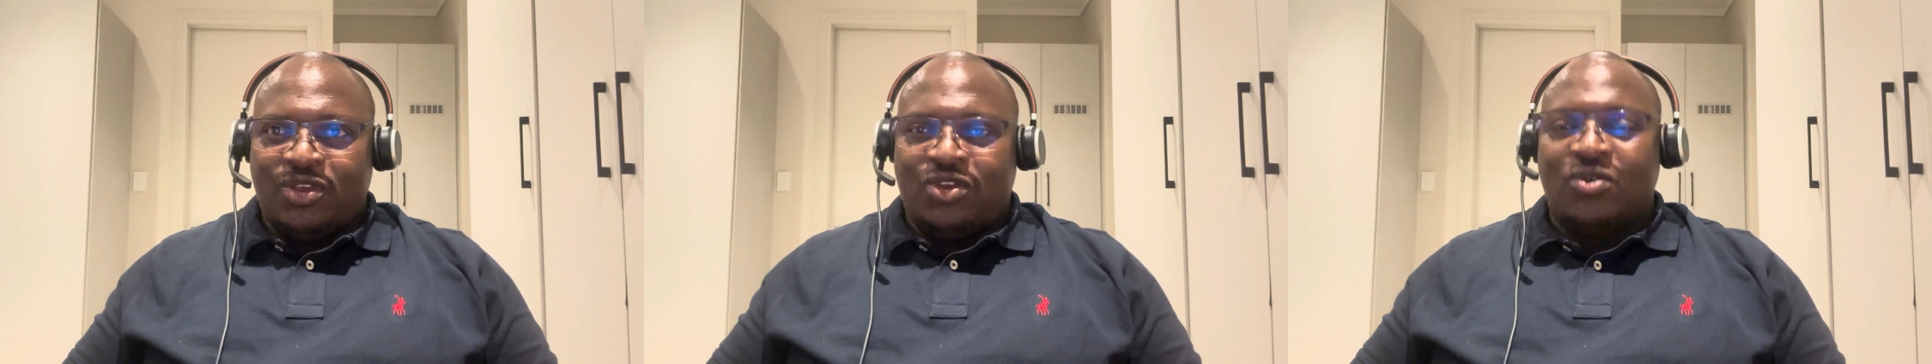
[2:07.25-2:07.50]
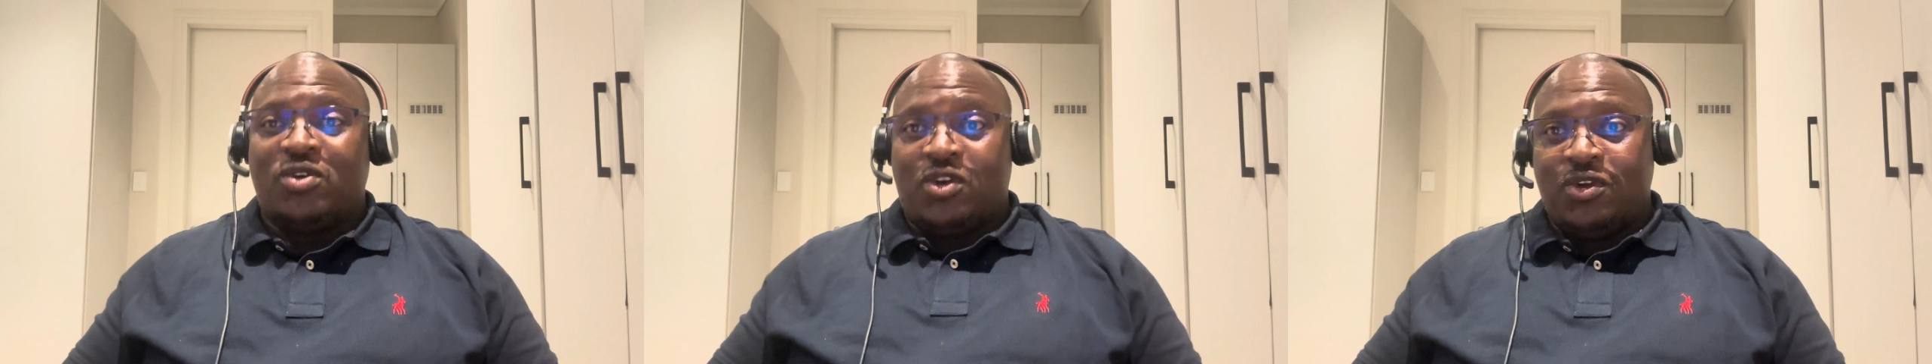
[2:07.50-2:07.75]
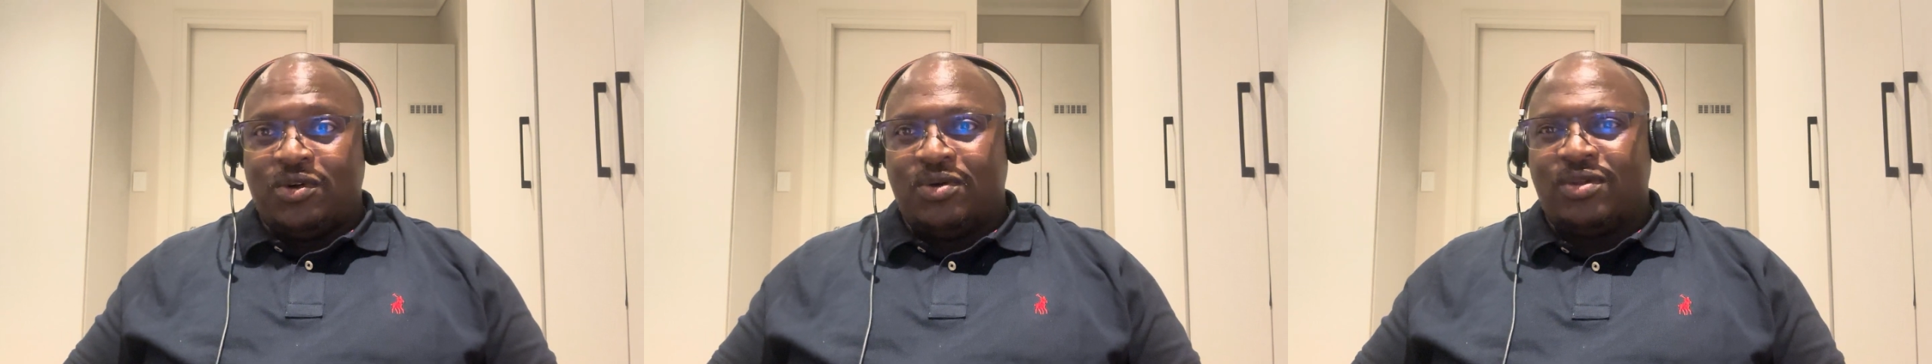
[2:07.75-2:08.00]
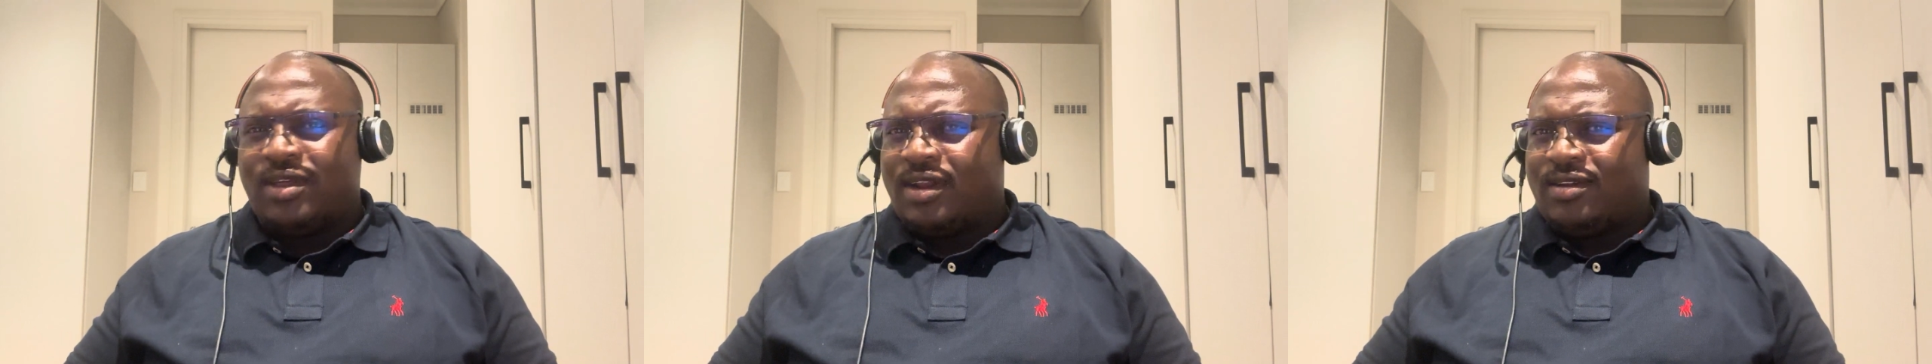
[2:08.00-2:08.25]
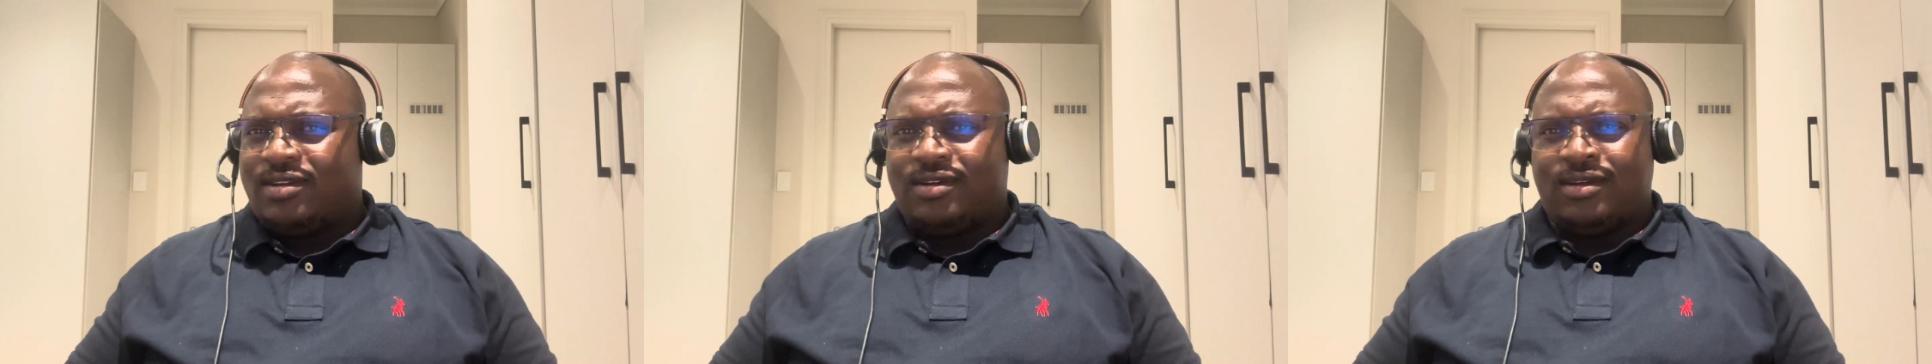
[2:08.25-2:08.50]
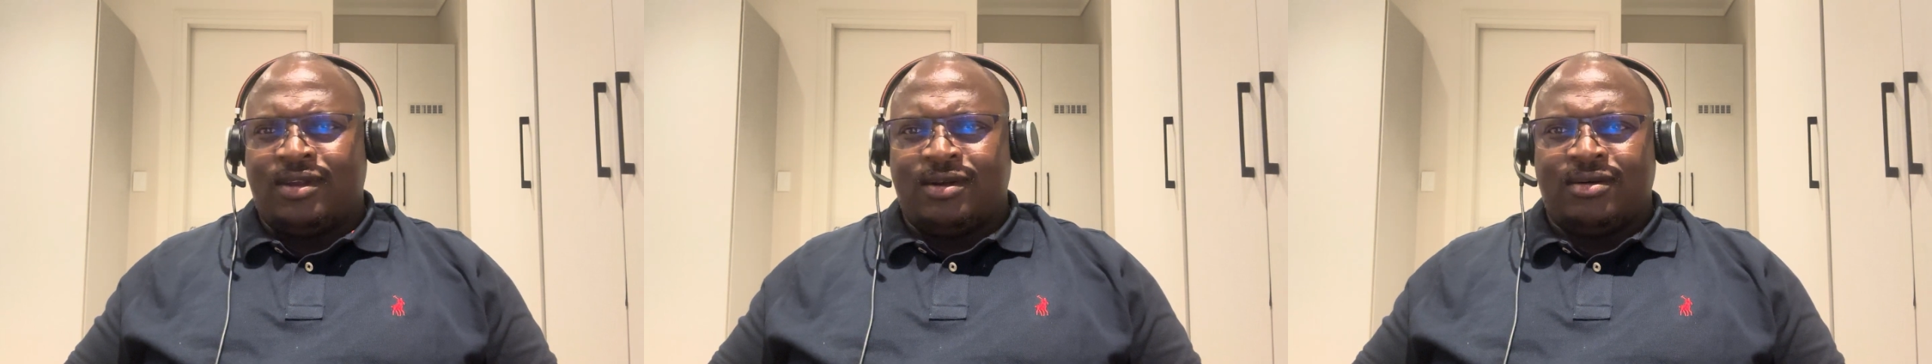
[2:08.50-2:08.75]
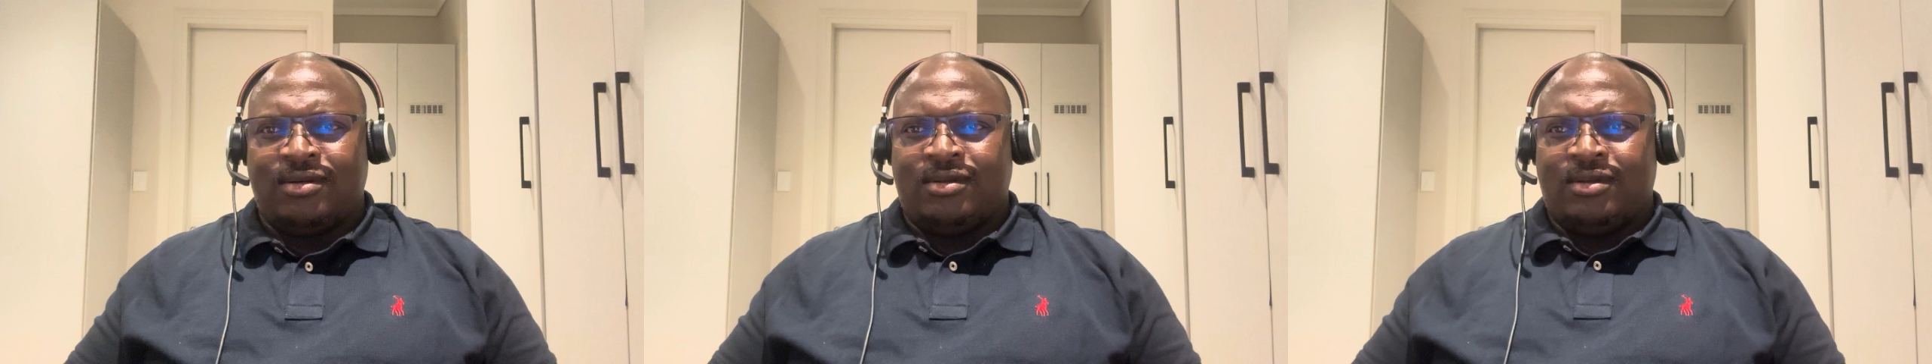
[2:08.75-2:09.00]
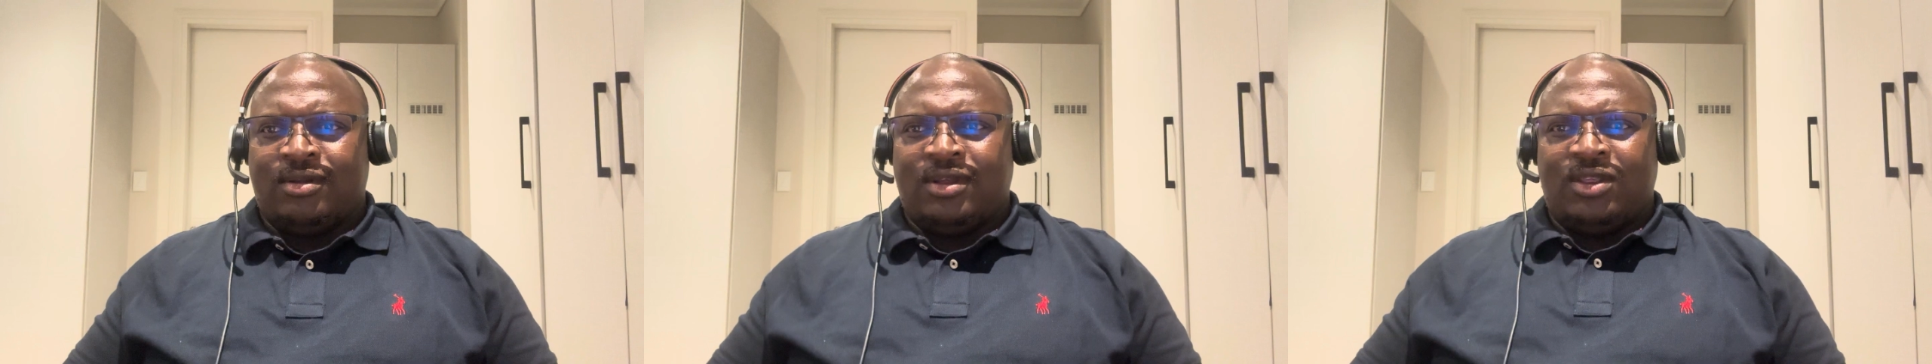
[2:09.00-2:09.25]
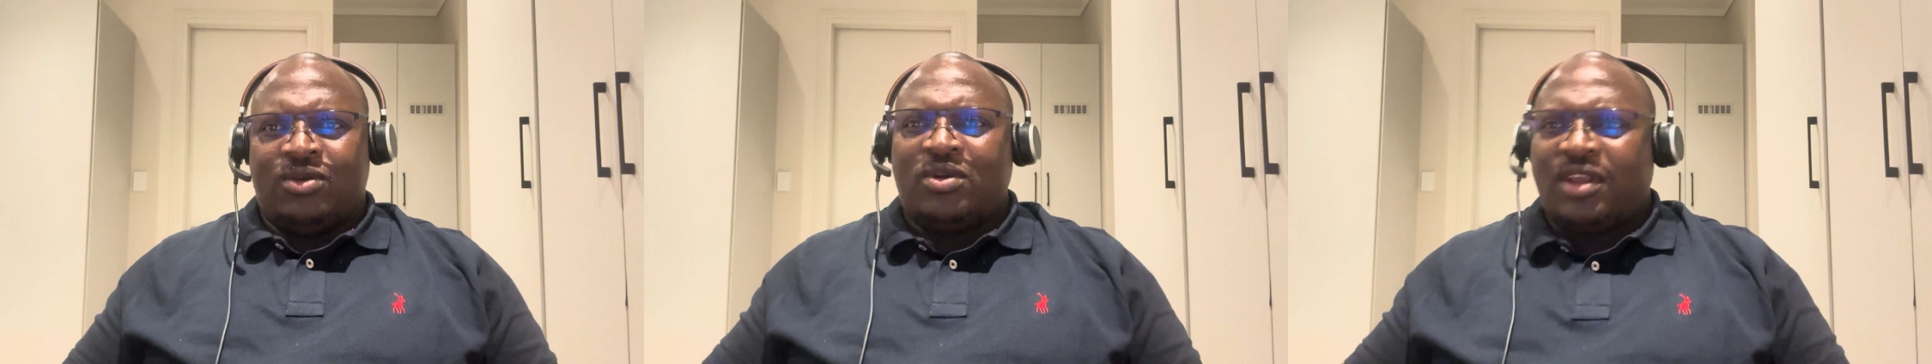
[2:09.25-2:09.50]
you would know that, you know, you